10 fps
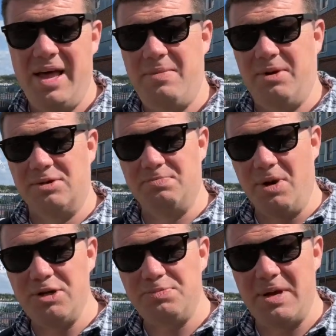Because
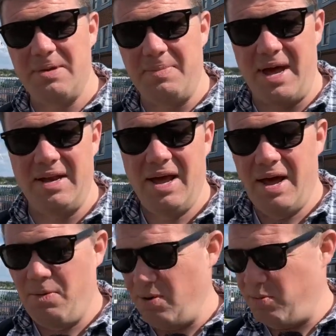most men
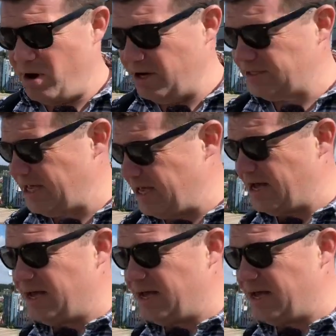were worked here